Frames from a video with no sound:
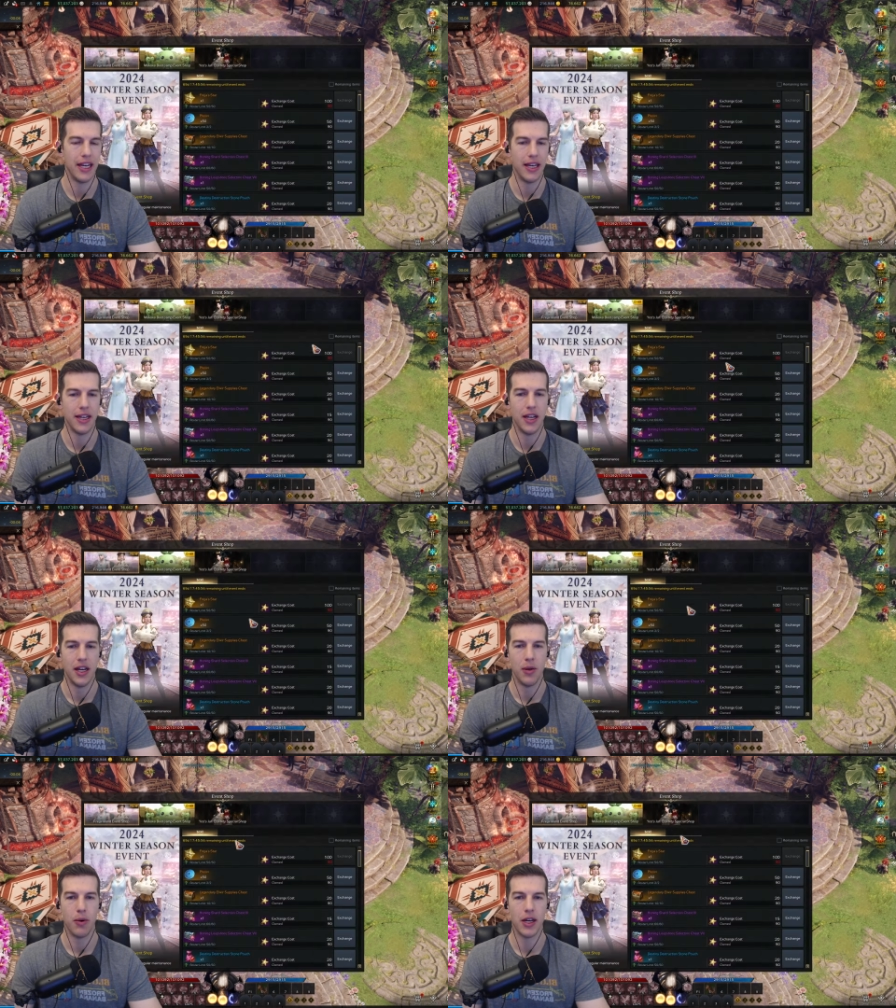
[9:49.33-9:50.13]
and
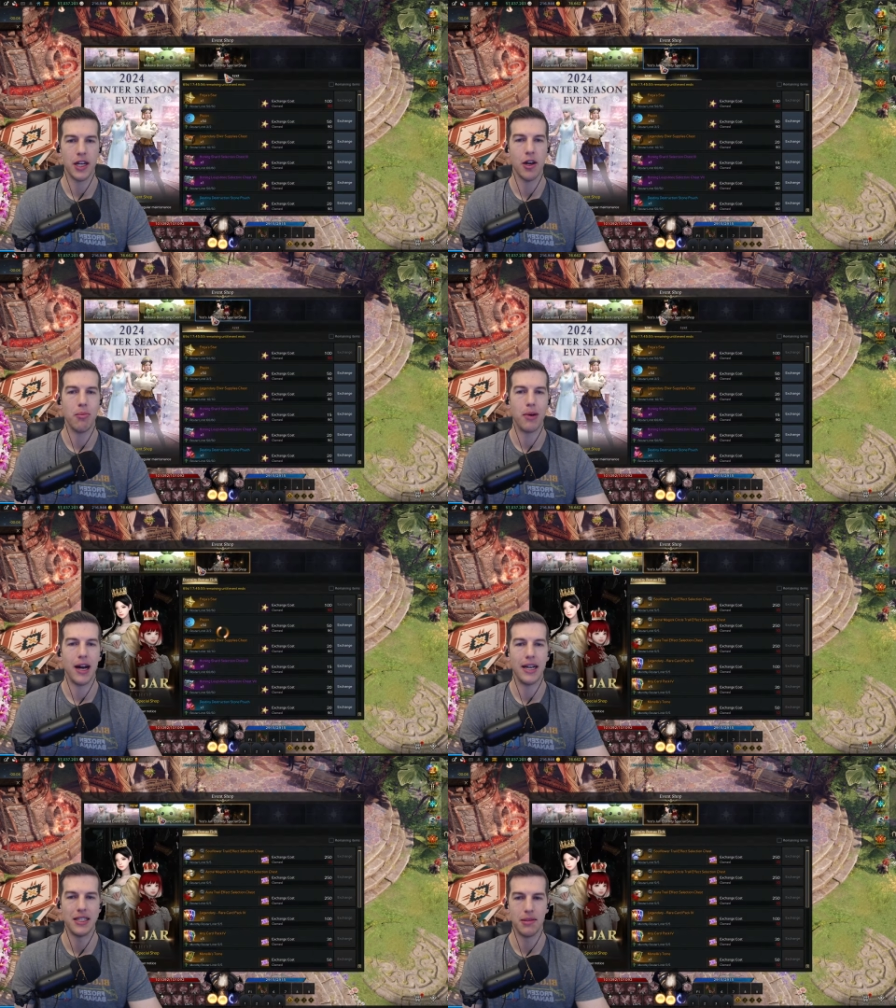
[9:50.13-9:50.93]
we're gonna go
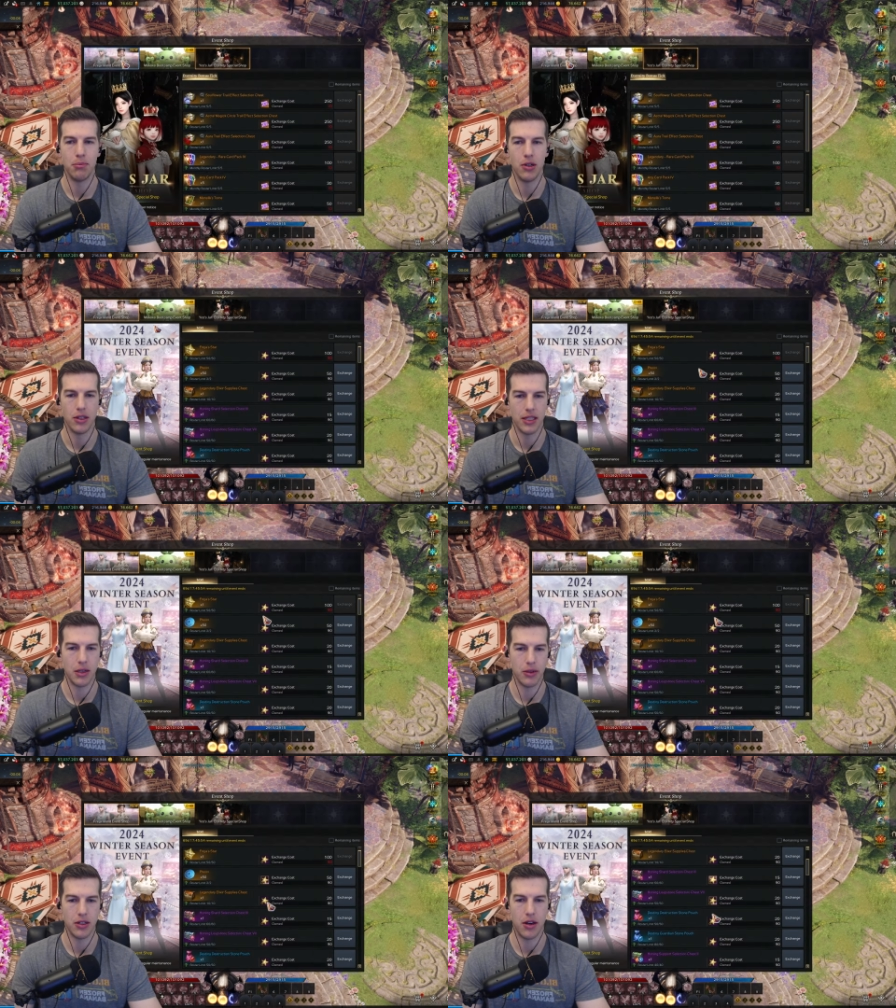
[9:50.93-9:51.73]
buy some books
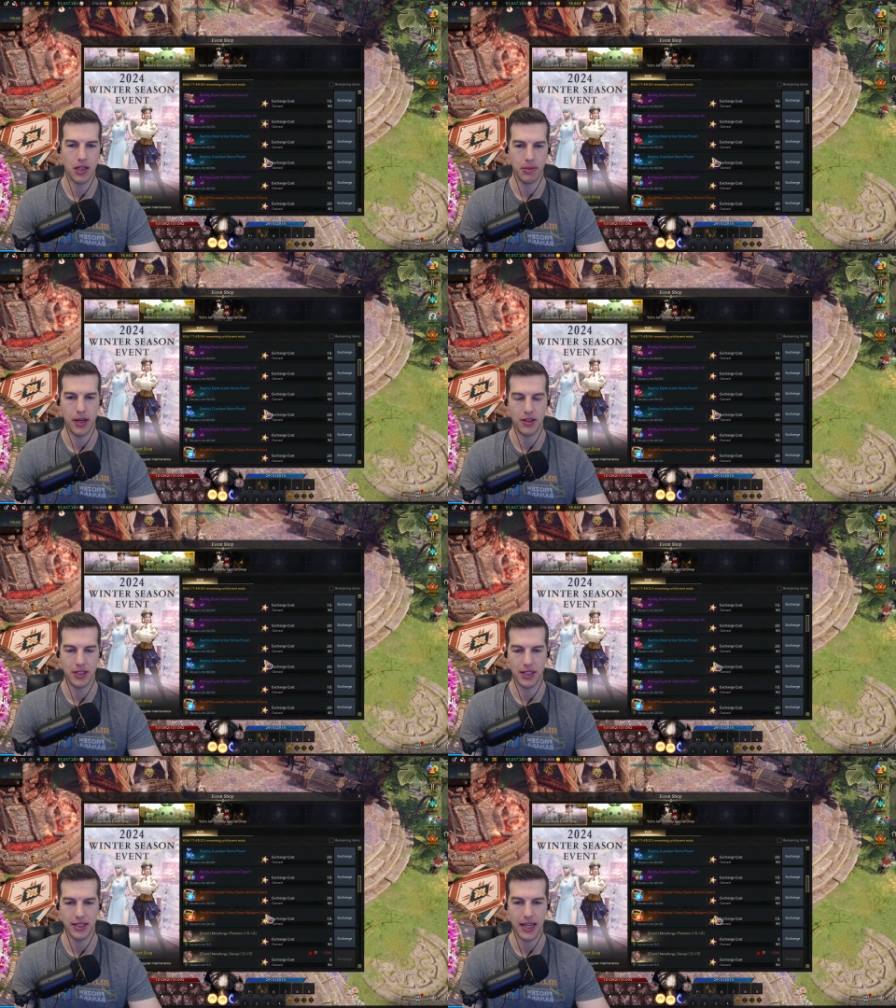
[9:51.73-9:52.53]
like we talked about
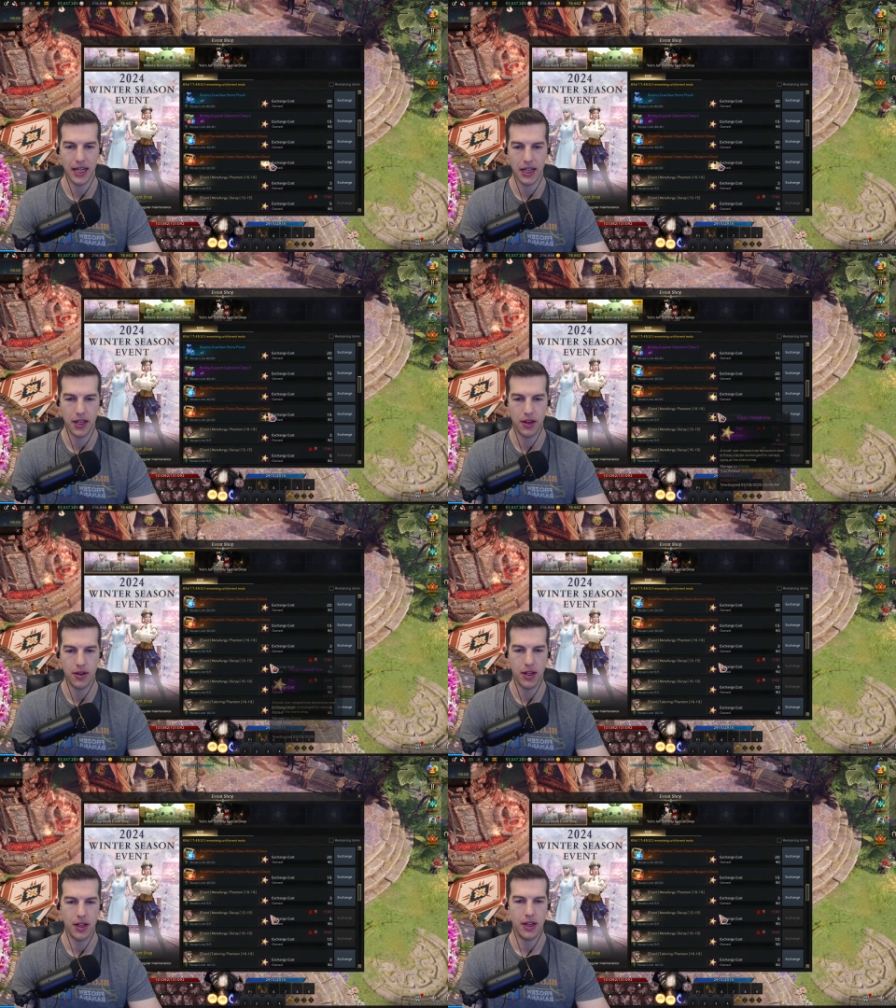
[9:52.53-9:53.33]
just a second
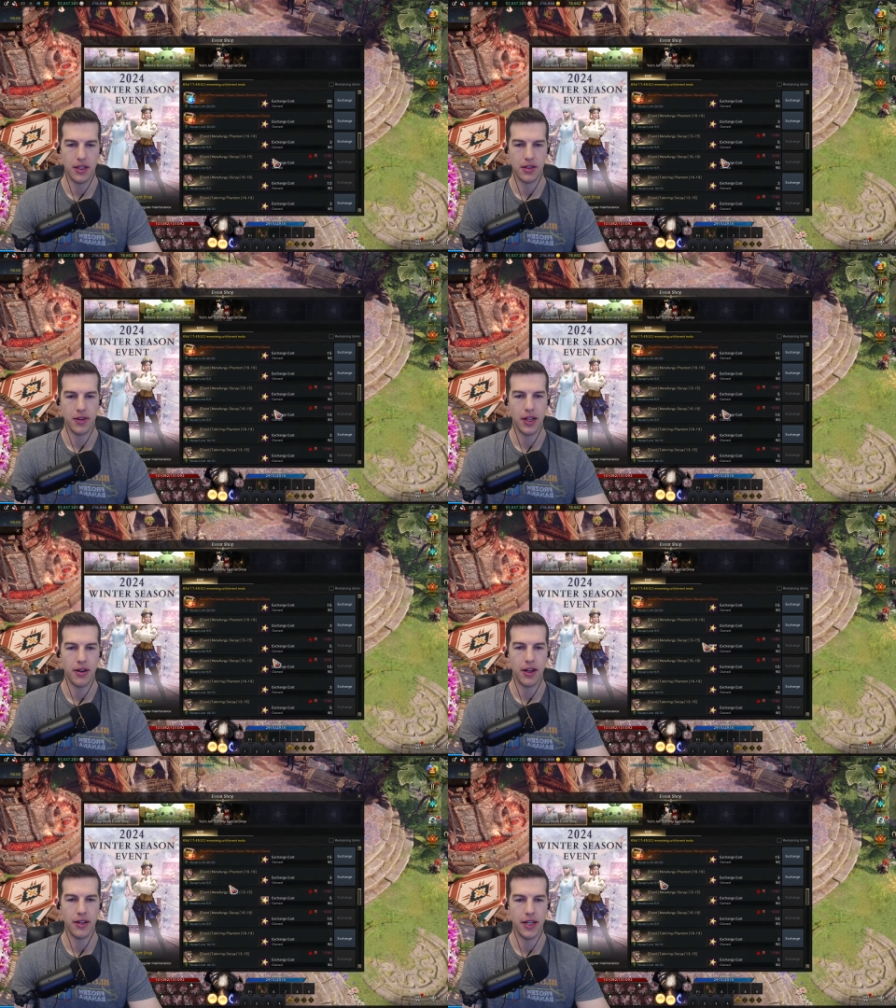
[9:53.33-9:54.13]
ago. So I'm gonna go down